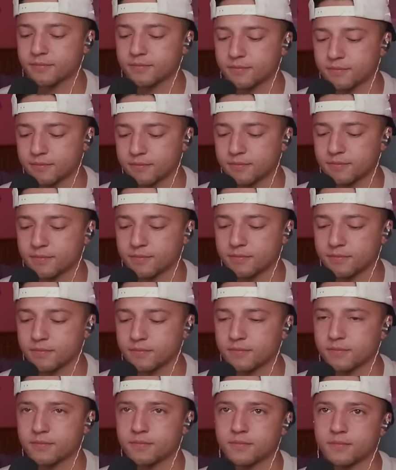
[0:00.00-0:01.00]

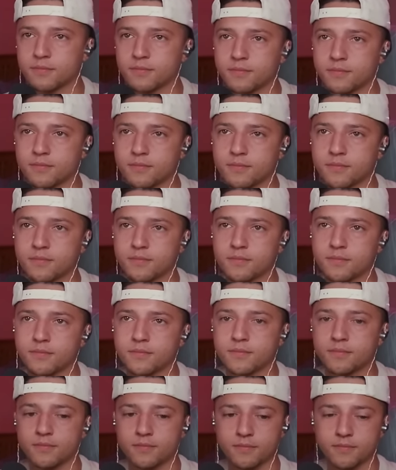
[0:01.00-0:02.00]

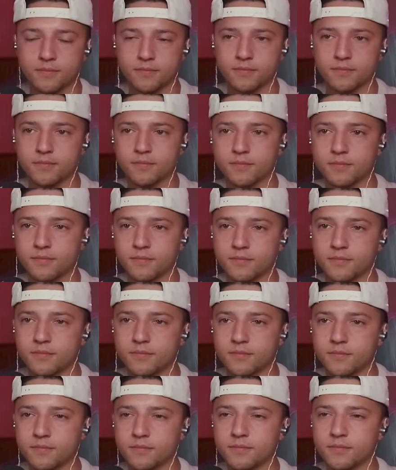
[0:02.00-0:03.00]

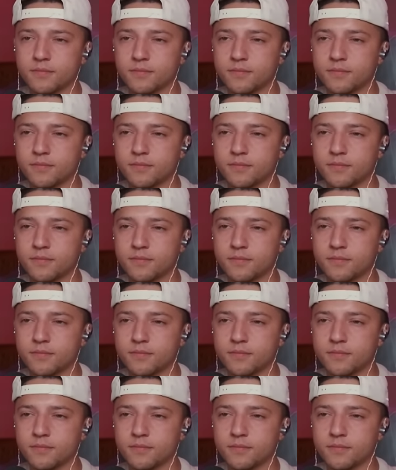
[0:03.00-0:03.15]
(not speaking)